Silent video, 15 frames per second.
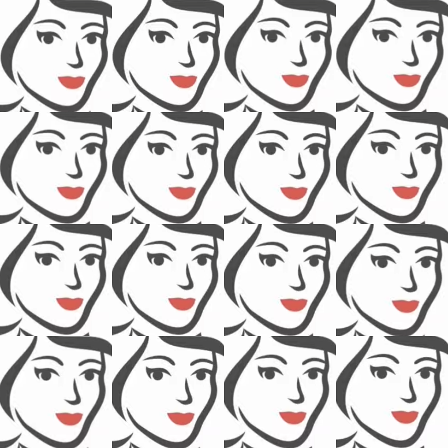to think it
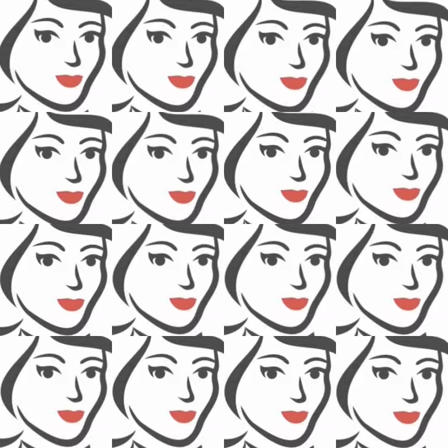through on paper, to make
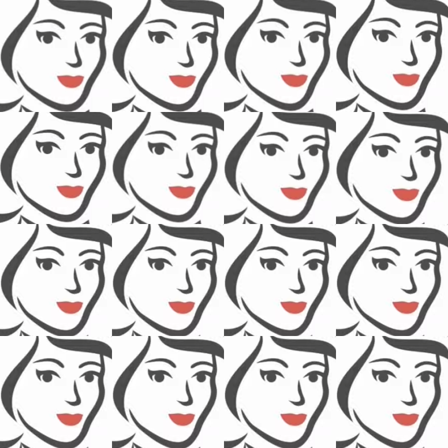it real? Do